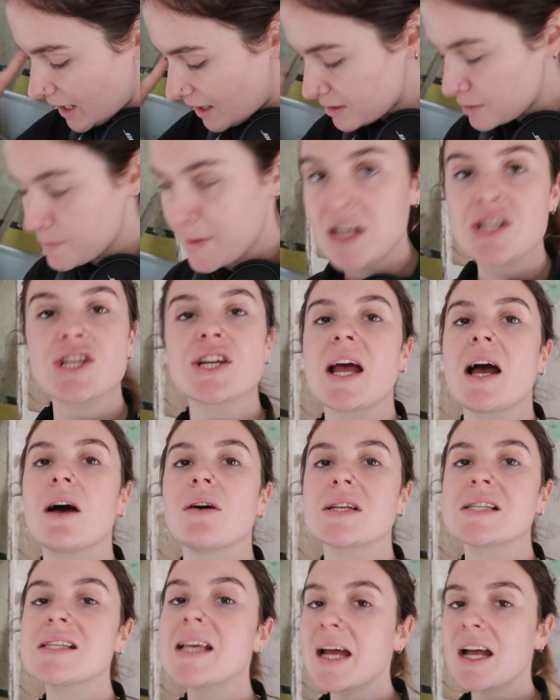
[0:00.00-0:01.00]
We're now smashing
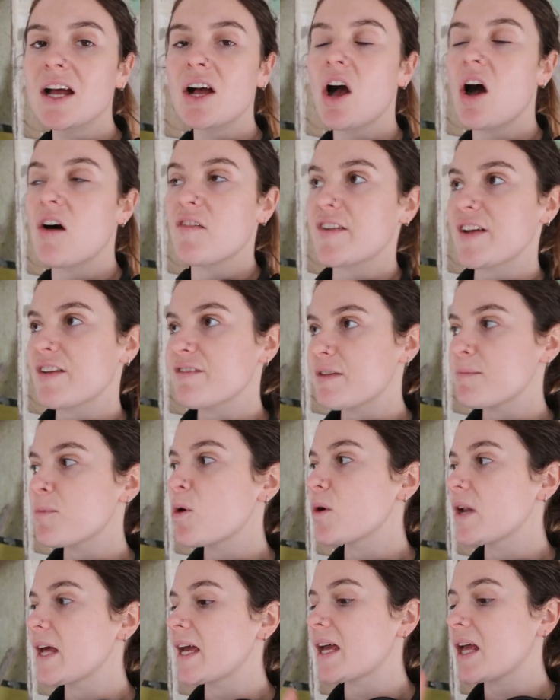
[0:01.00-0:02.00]
out a second coffee of the
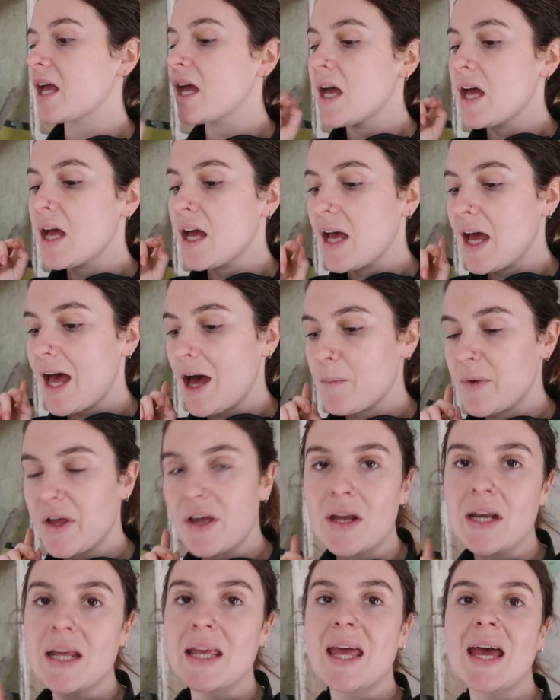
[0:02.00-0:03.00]
morning, and
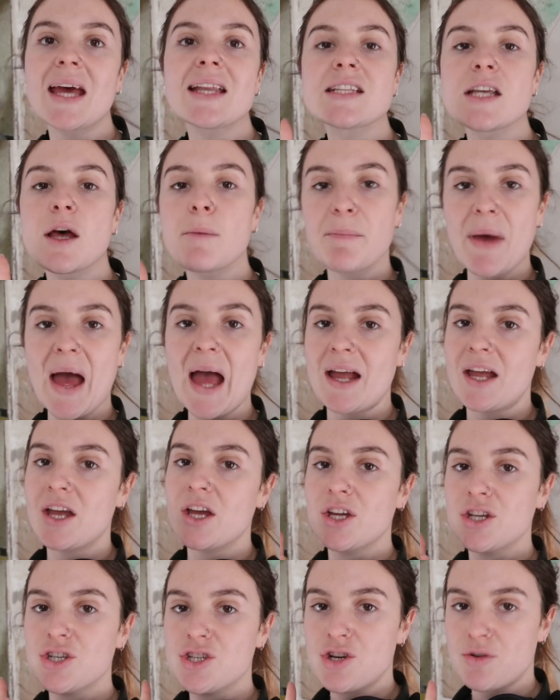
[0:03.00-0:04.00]
we're gonna get back
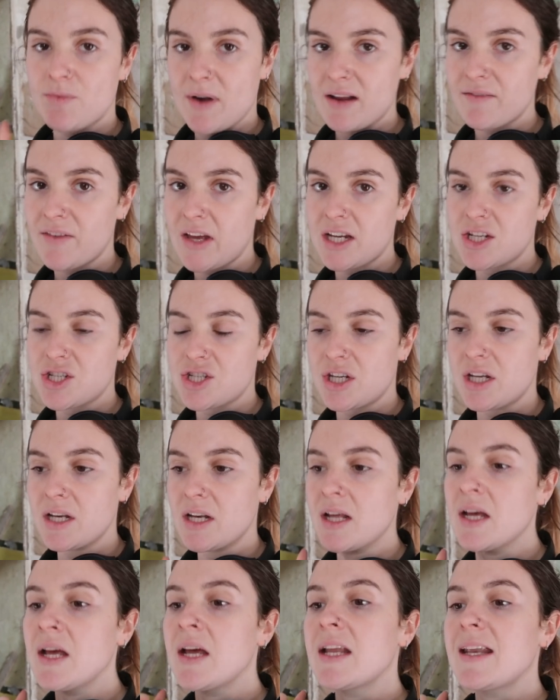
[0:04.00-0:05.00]
to
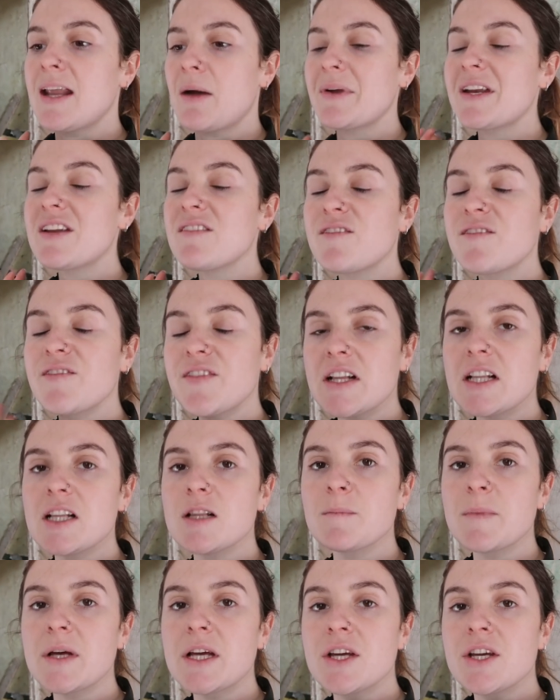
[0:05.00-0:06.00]
renovation. Now, we didn't
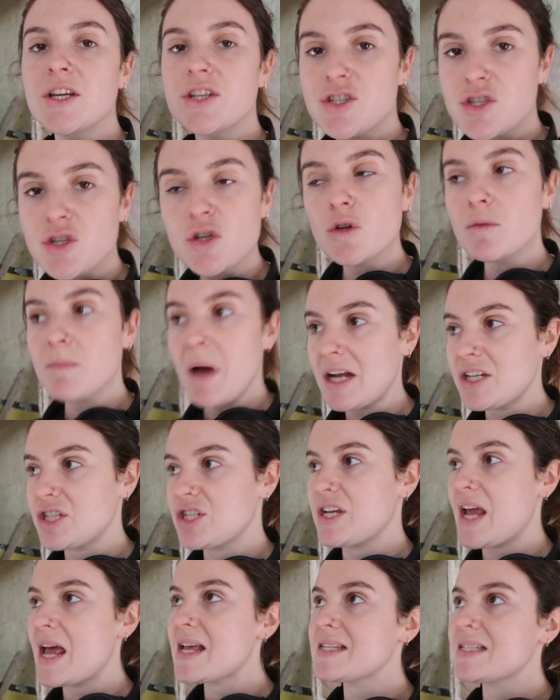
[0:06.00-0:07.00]
film too
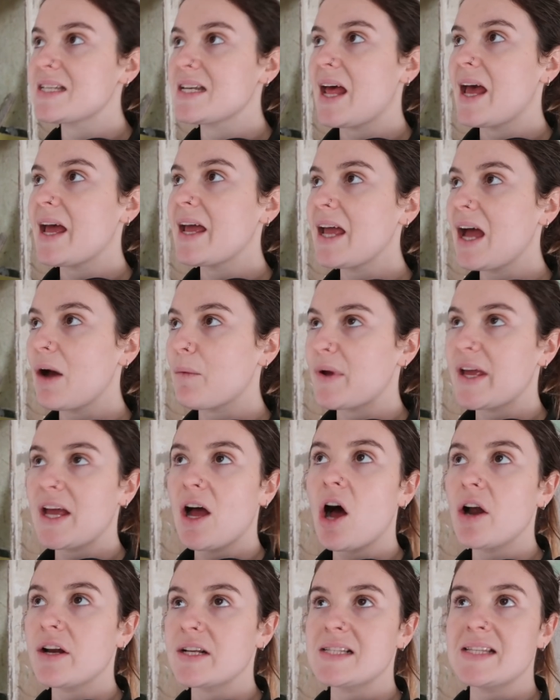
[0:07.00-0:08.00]
much yesterday. We
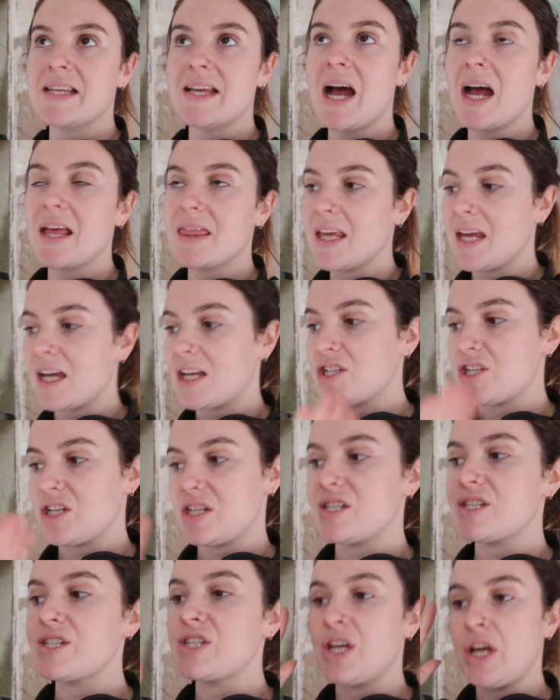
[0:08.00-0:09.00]
honestly, I think,
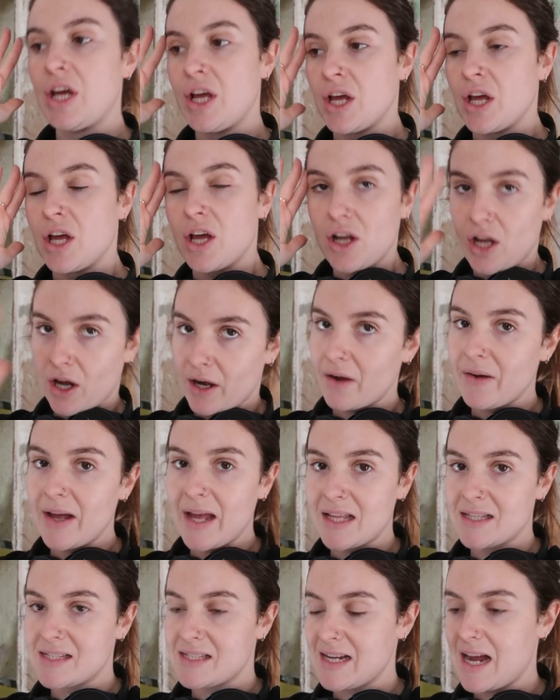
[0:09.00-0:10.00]
just got our
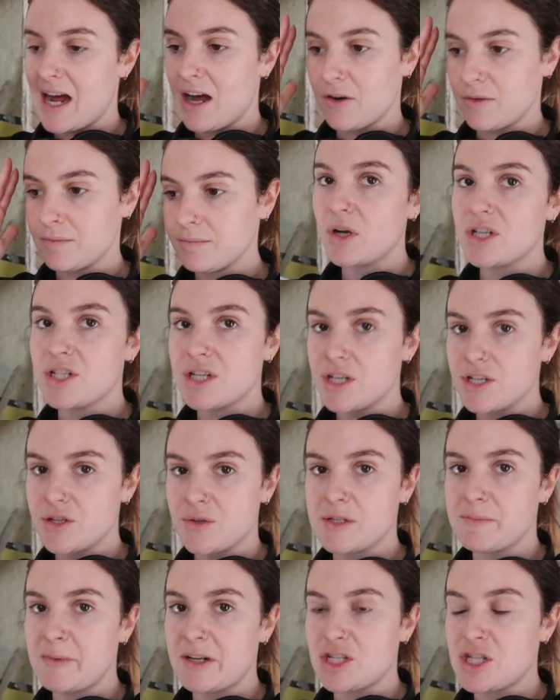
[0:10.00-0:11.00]
heads down, wanted to do
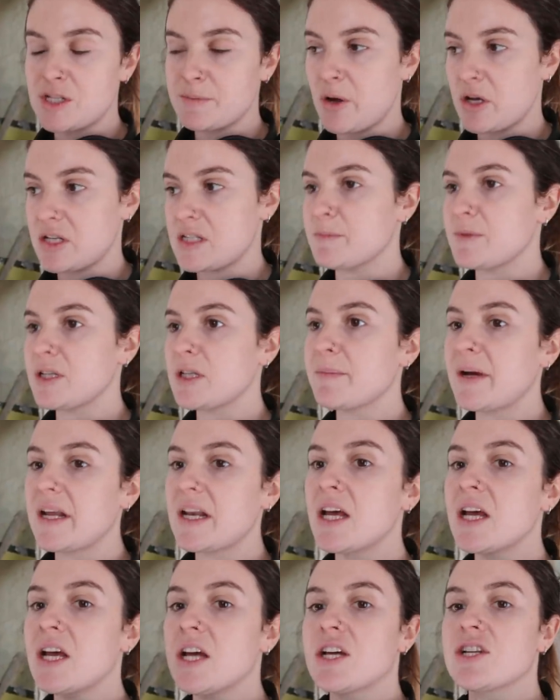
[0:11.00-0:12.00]
as much as possible,
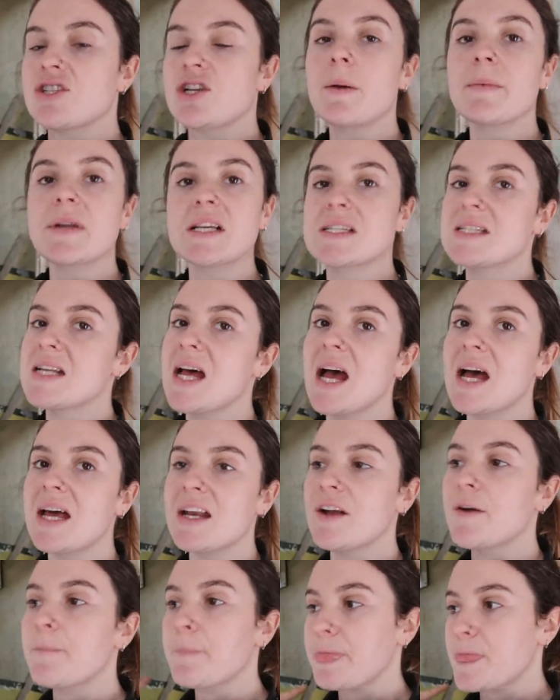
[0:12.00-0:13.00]
but Tom and his
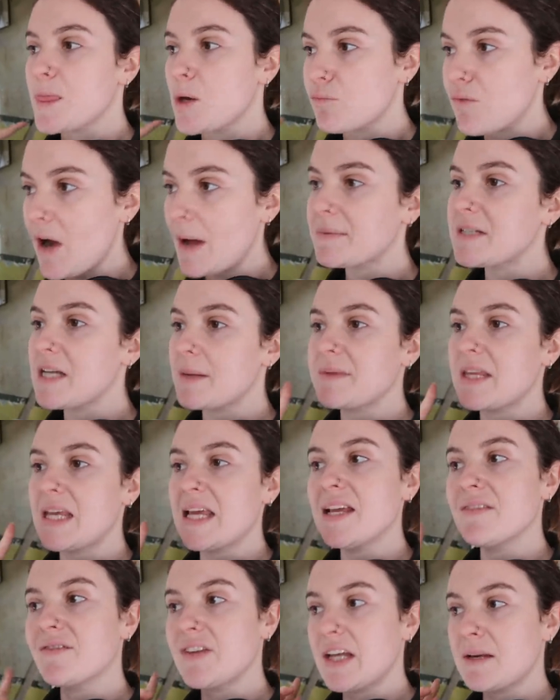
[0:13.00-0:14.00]
dad wrapped up the
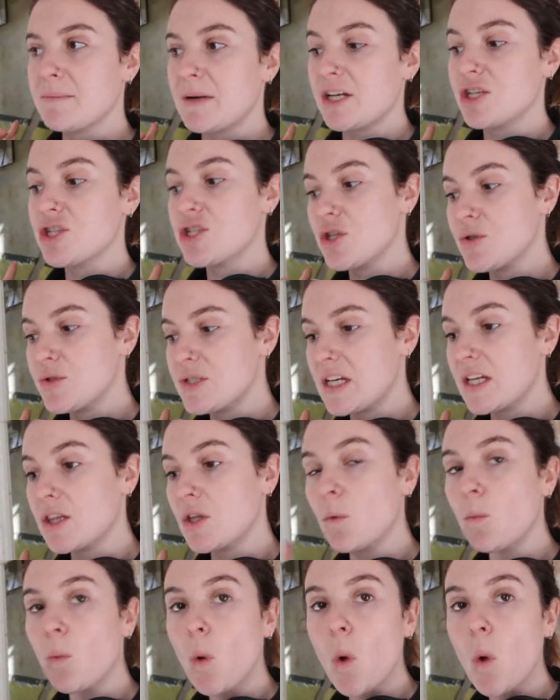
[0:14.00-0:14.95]
evening by shooting the